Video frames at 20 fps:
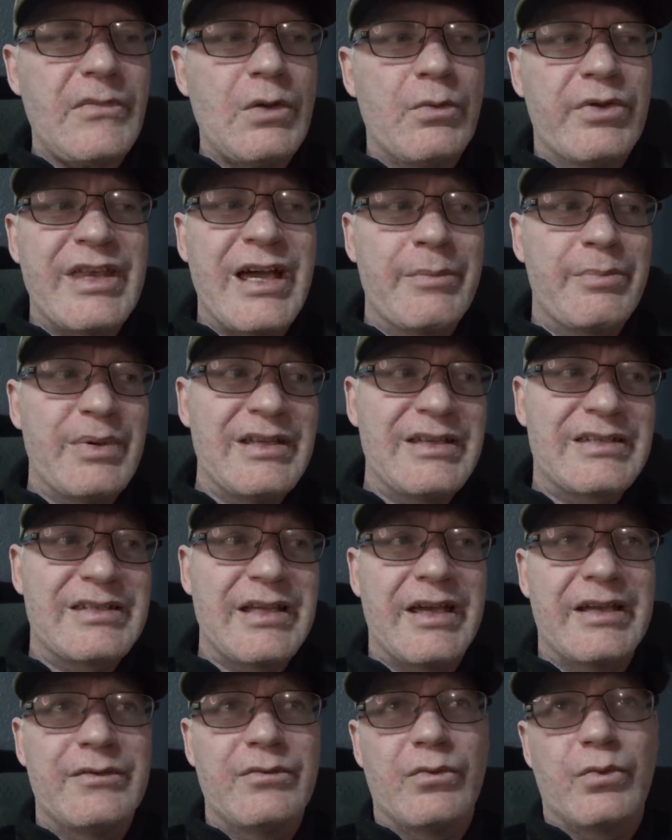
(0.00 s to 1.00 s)
with that being
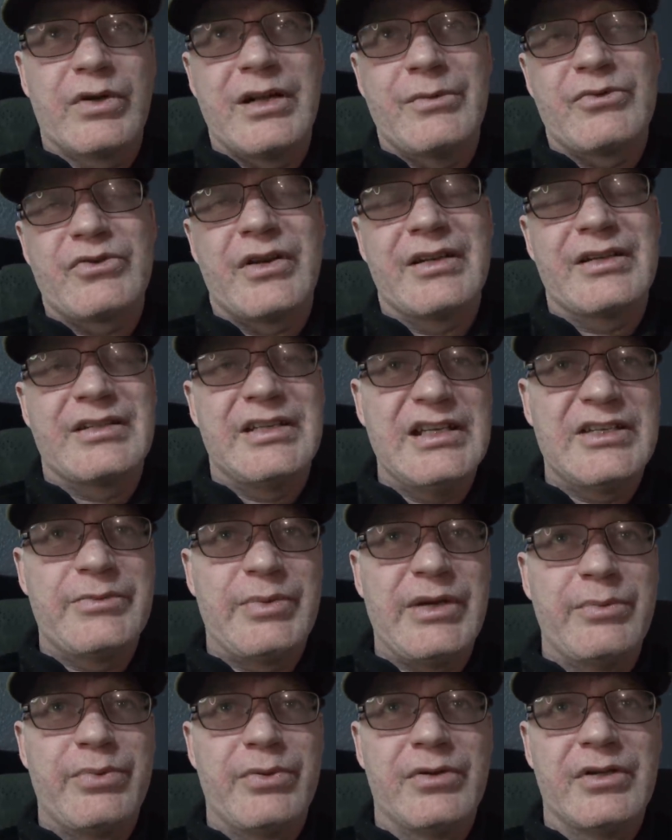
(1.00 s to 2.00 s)
said, what I'm trying to teach
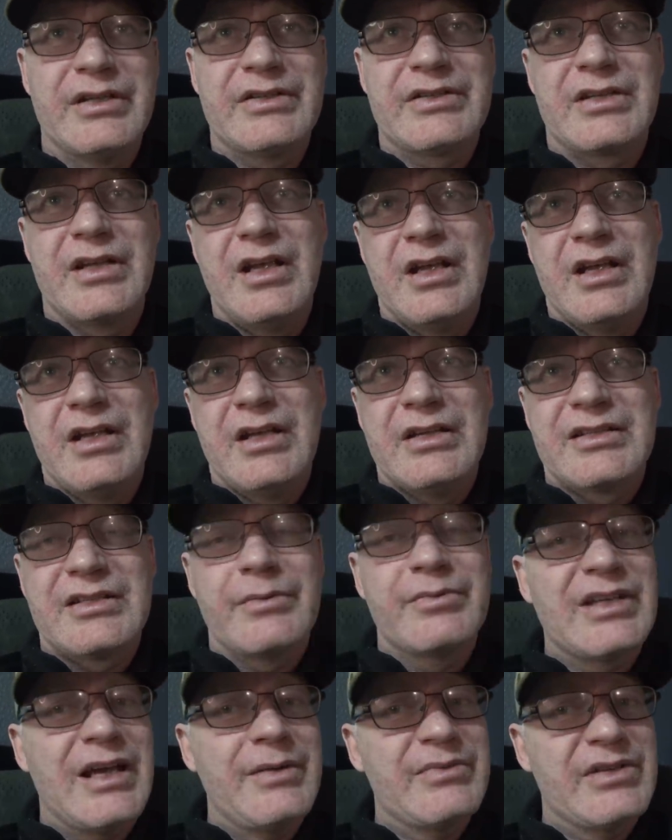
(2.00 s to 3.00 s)
people is
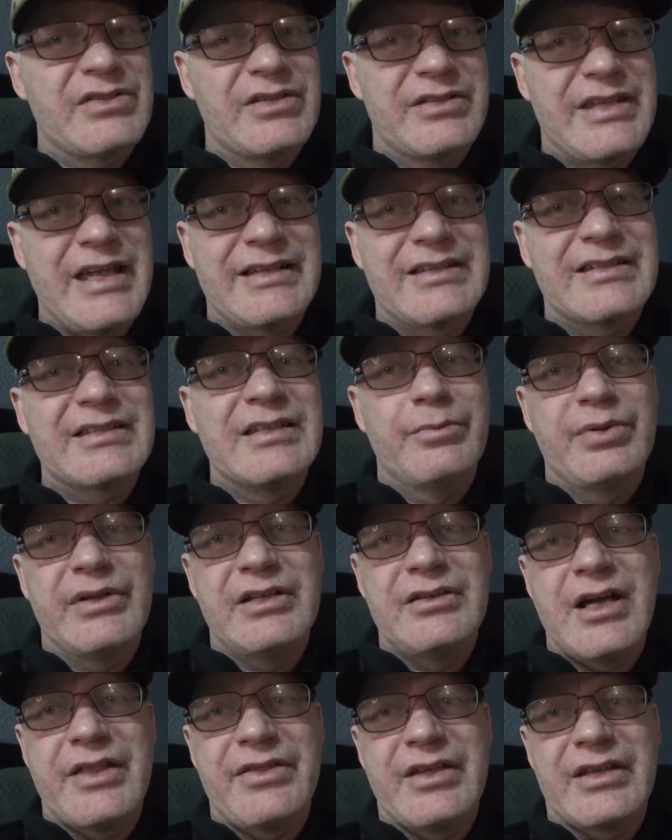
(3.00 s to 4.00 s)
sometimes that's
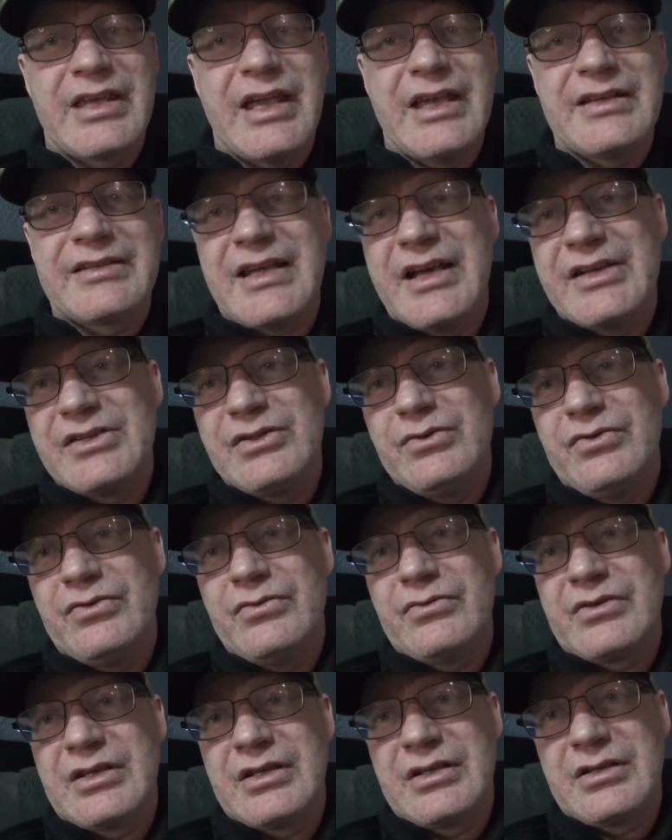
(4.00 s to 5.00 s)
simply not the case. As you
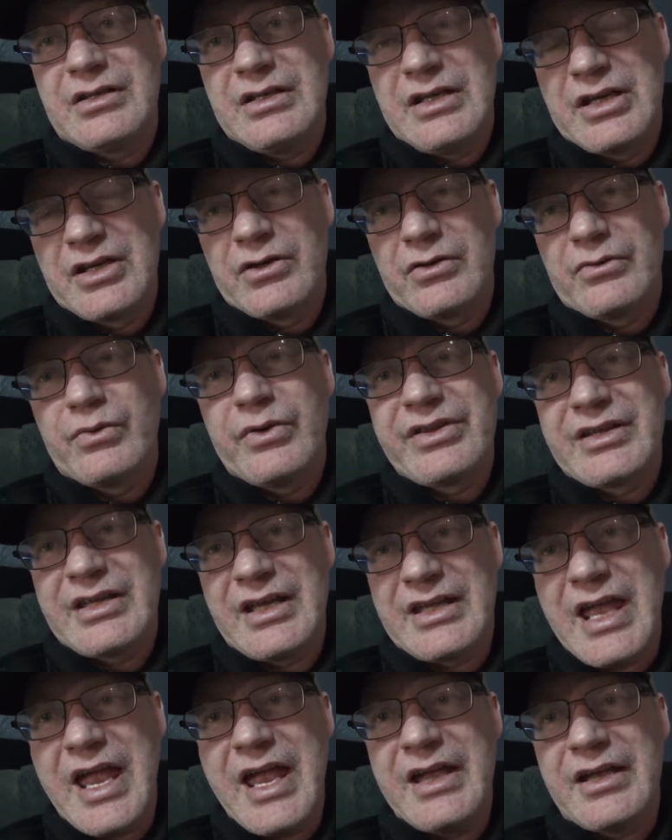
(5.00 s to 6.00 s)
here with
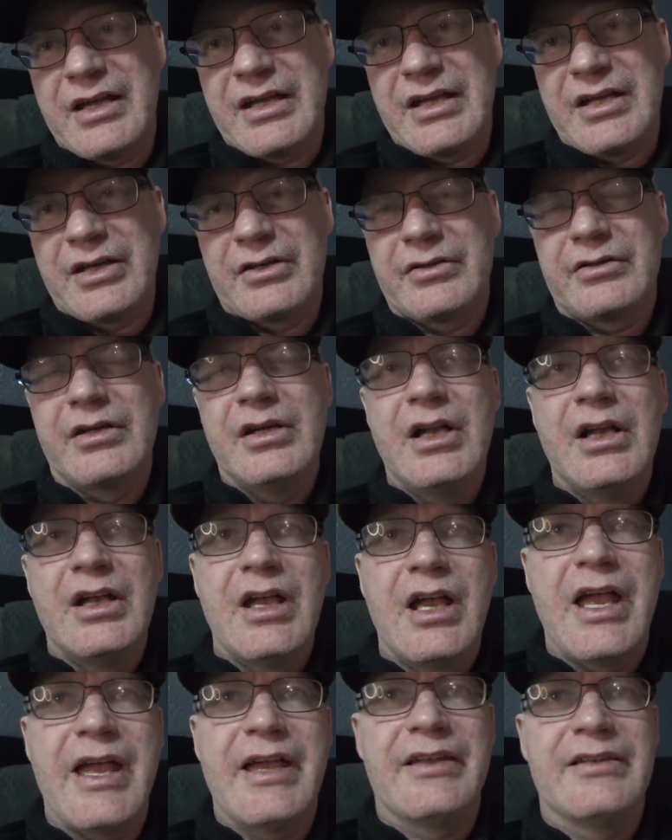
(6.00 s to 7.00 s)
Kakanga here.
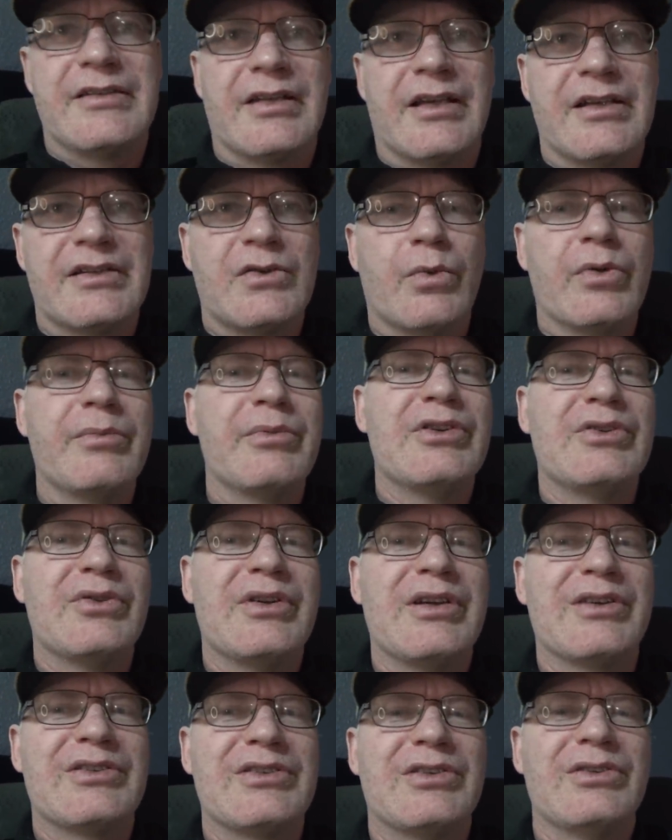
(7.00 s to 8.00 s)
And uh, so what I'm going to do
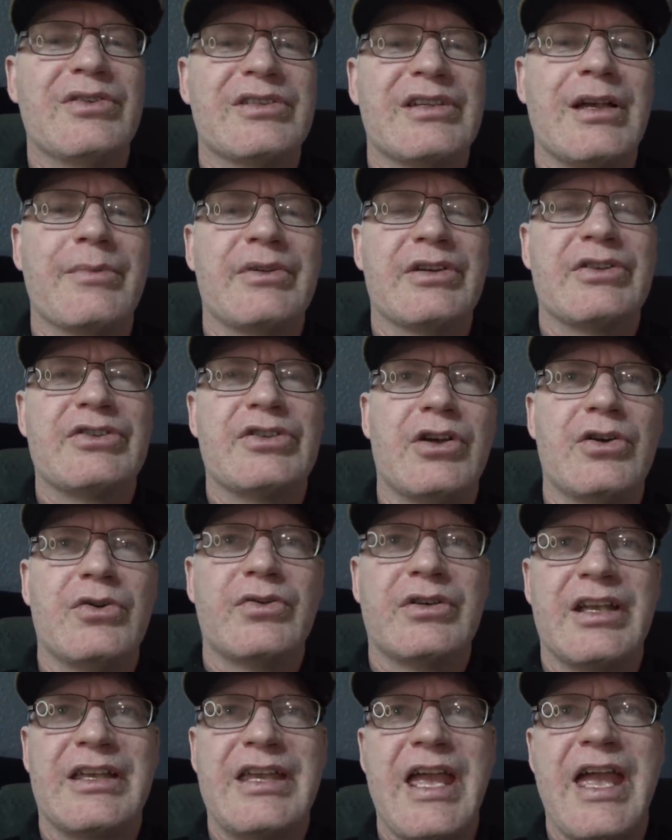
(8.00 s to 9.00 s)
here too is I'm going to
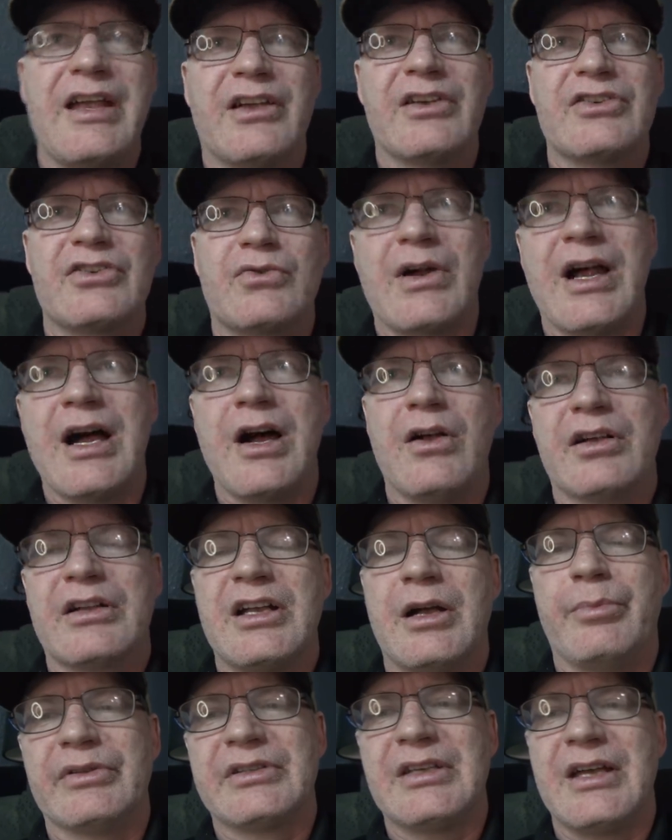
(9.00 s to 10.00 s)
show Kakanga's growl a
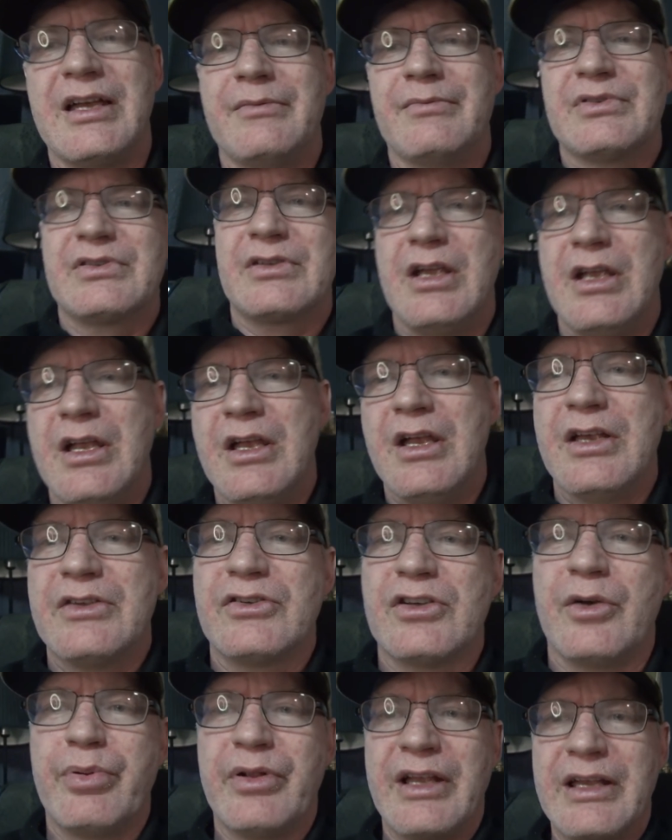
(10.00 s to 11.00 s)
couple times.
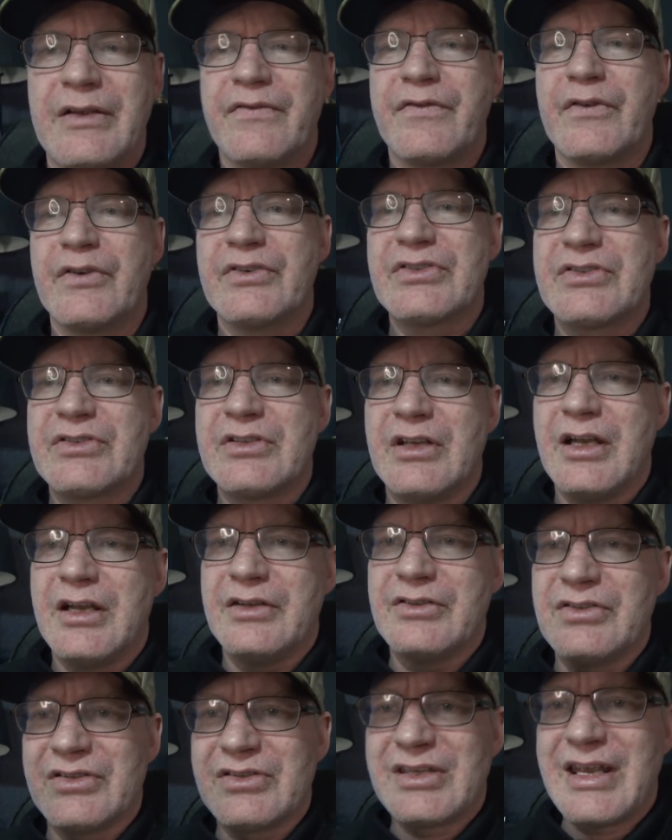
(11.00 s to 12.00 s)
So I'll play it first
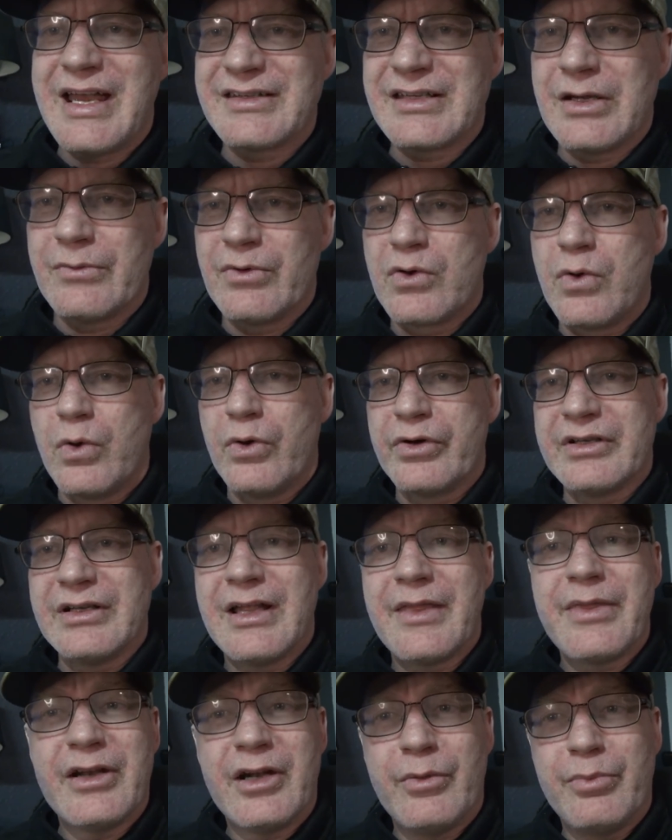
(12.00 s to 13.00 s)
uh, just as I recorded
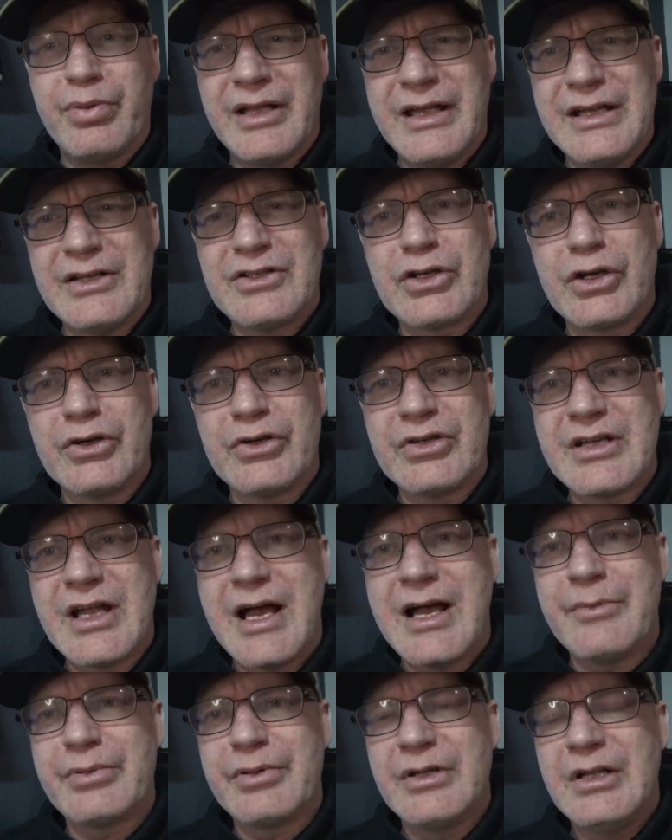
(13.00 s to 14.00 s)
it, and then I'll play it turned
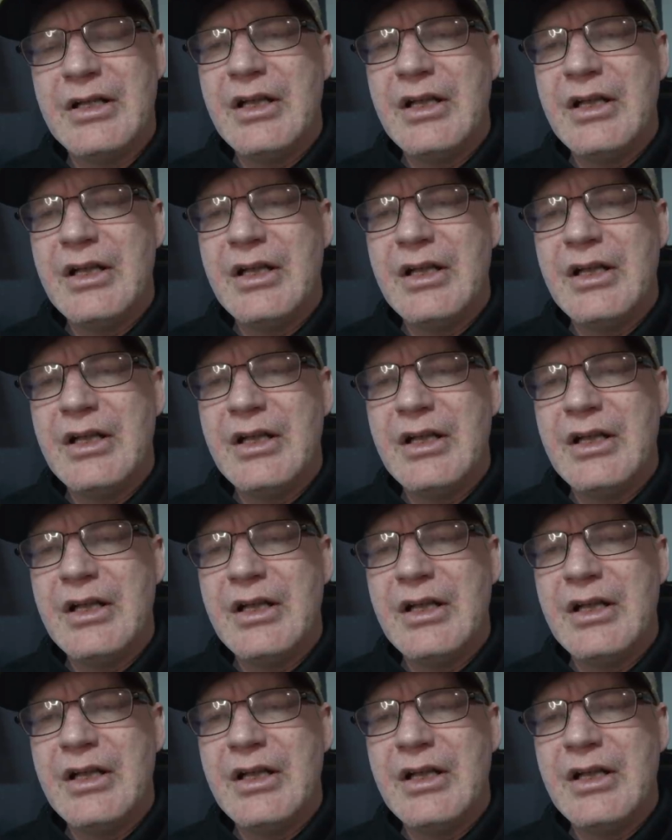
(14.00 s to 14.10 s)
up.